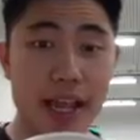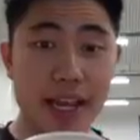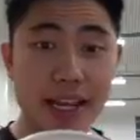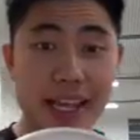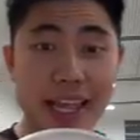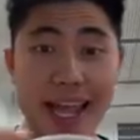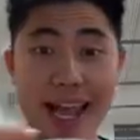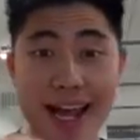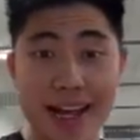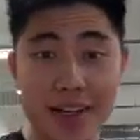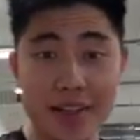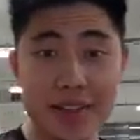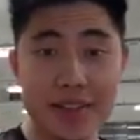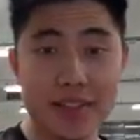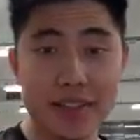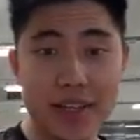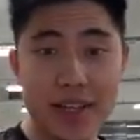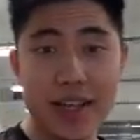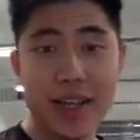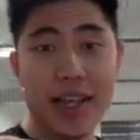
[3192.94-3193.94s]
and
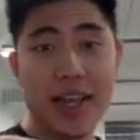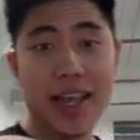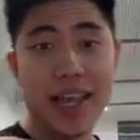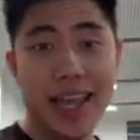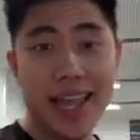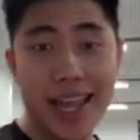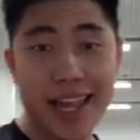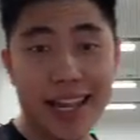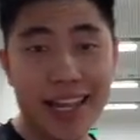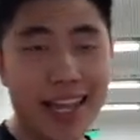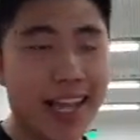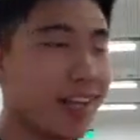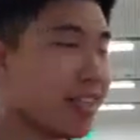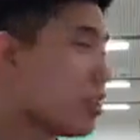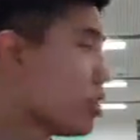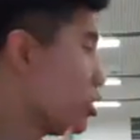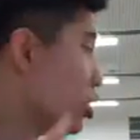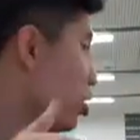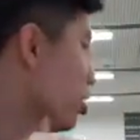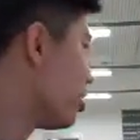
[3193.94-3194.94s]
gals and gals.
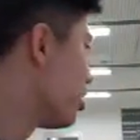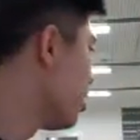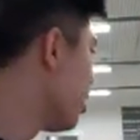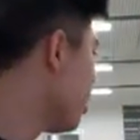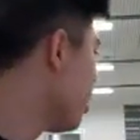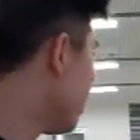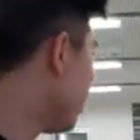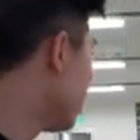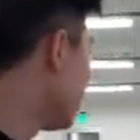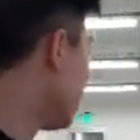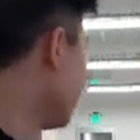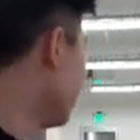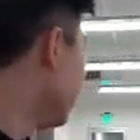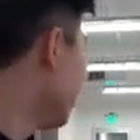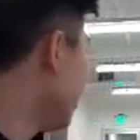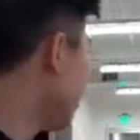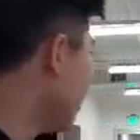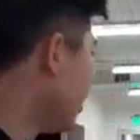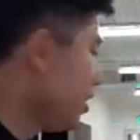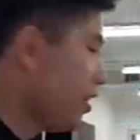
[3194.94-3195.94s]
Dude,
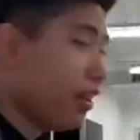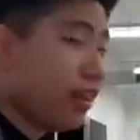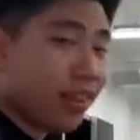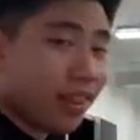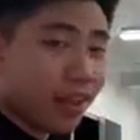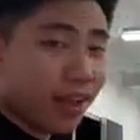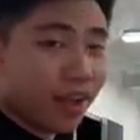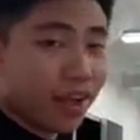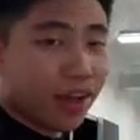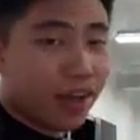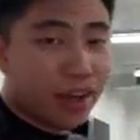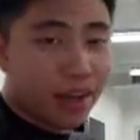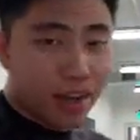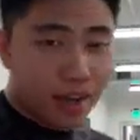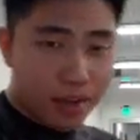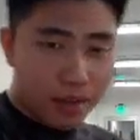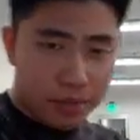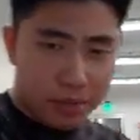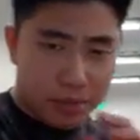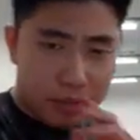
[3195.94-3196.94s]
the
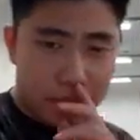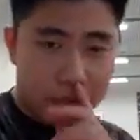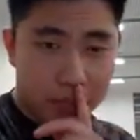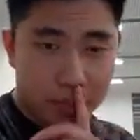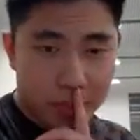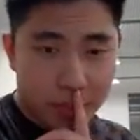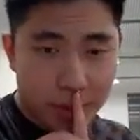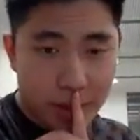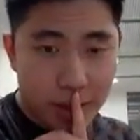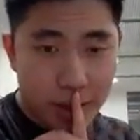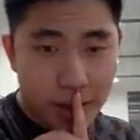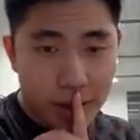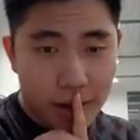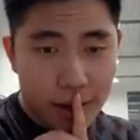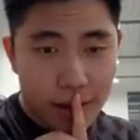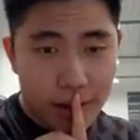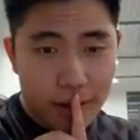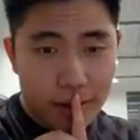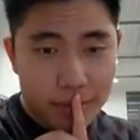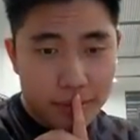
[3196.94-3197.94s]

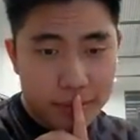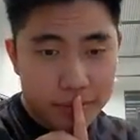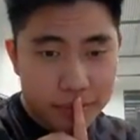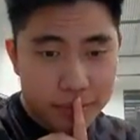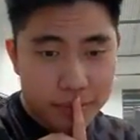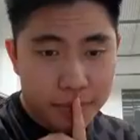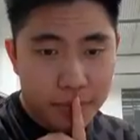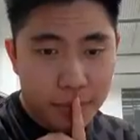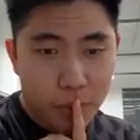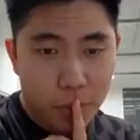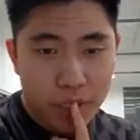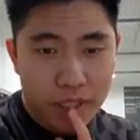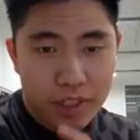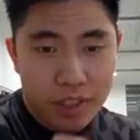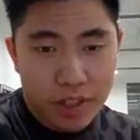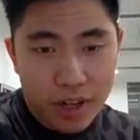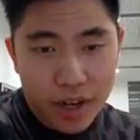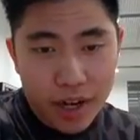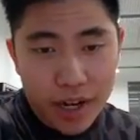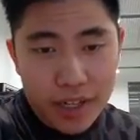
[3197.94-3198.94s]
the what's
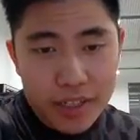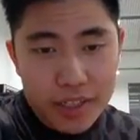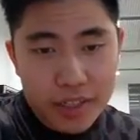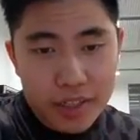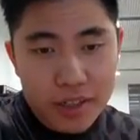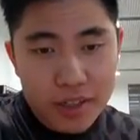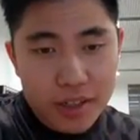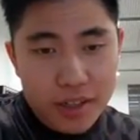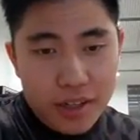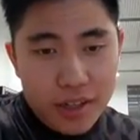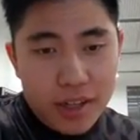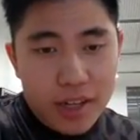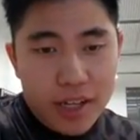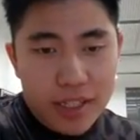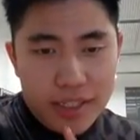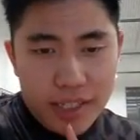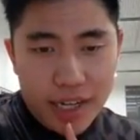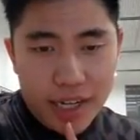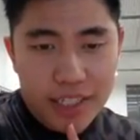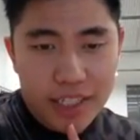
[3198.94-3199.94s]
your IG?
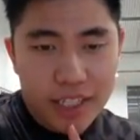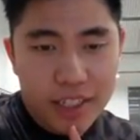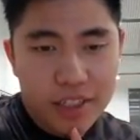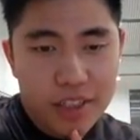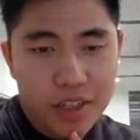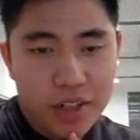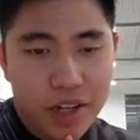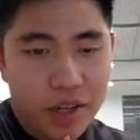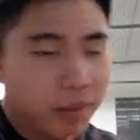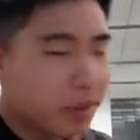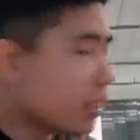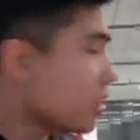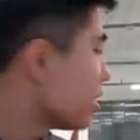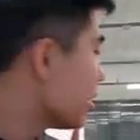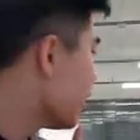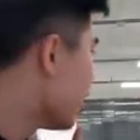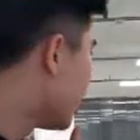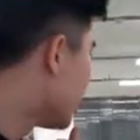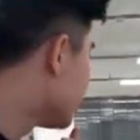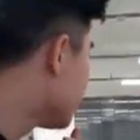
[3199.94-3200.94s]
It's IG Instagram.
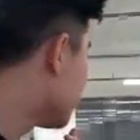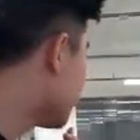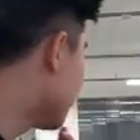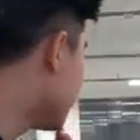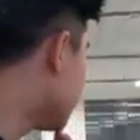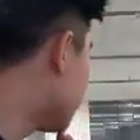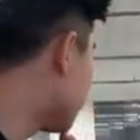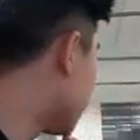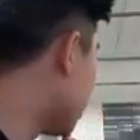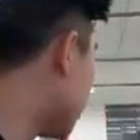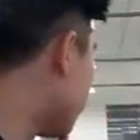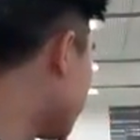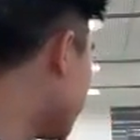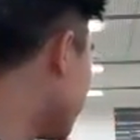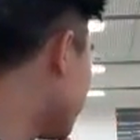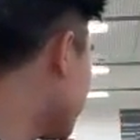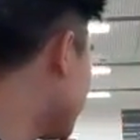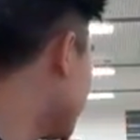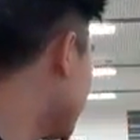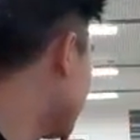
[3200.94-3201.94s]
IG's Instagram,
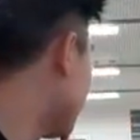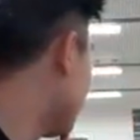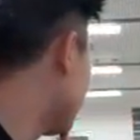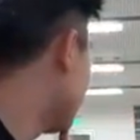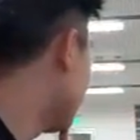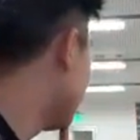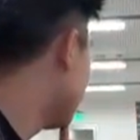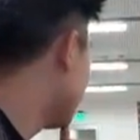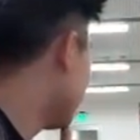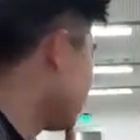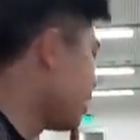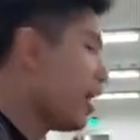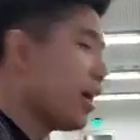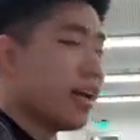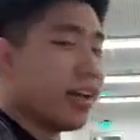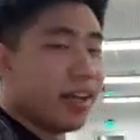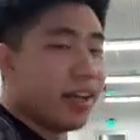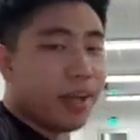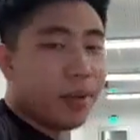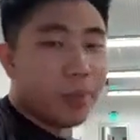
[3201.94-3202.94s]
right? Yeah.
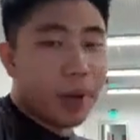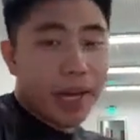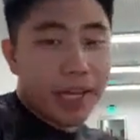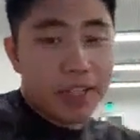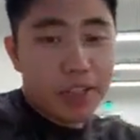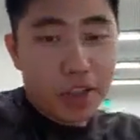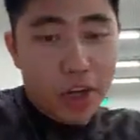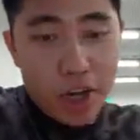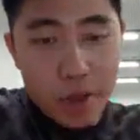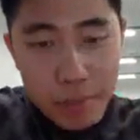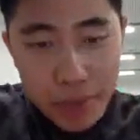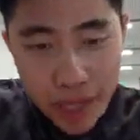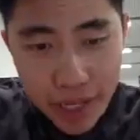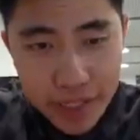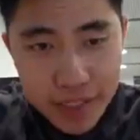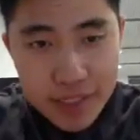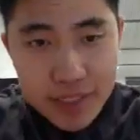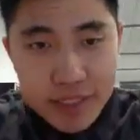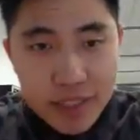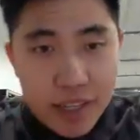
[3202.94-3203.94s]
My Instagram
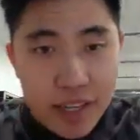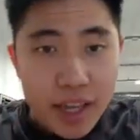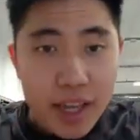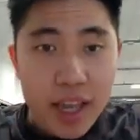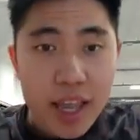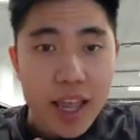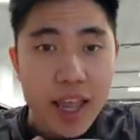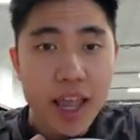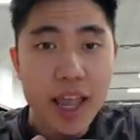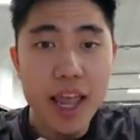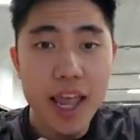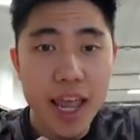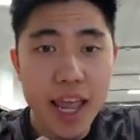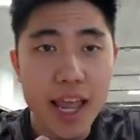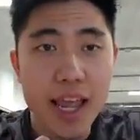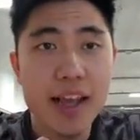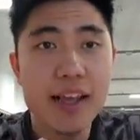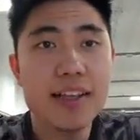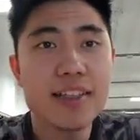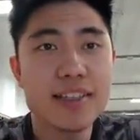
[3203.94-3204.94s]
is
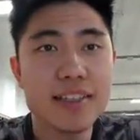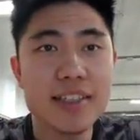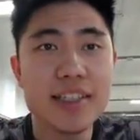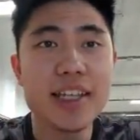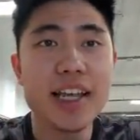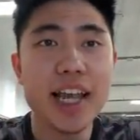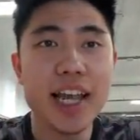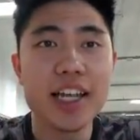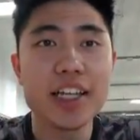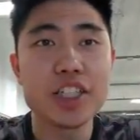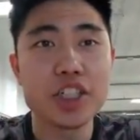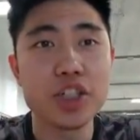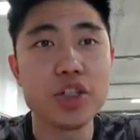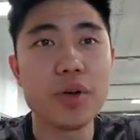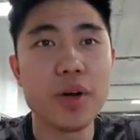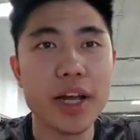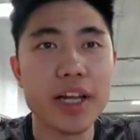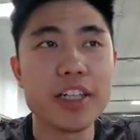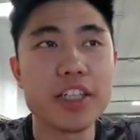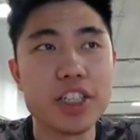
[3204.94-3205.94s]
A C H
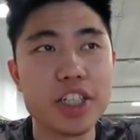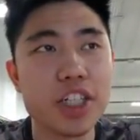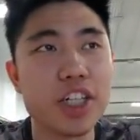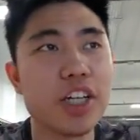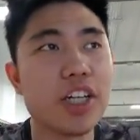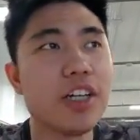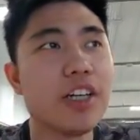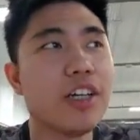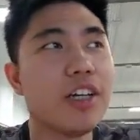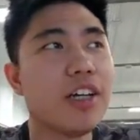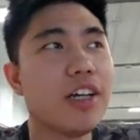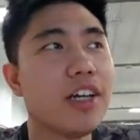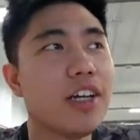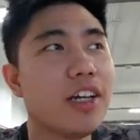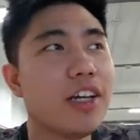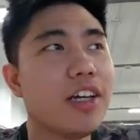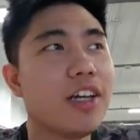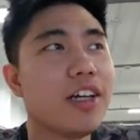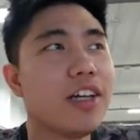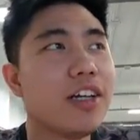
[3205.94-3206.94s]
U N G
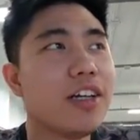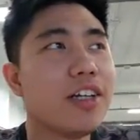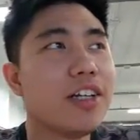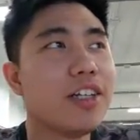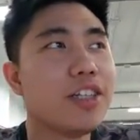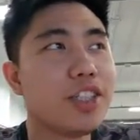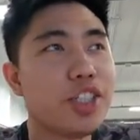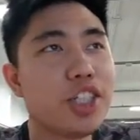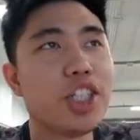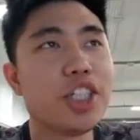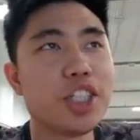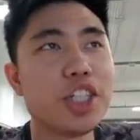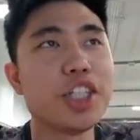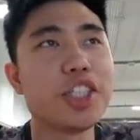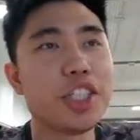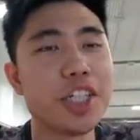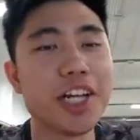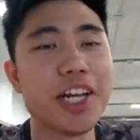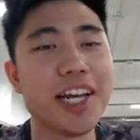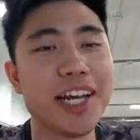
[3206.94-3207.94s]
G G
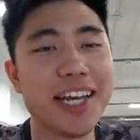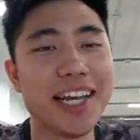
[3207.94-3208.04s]
G.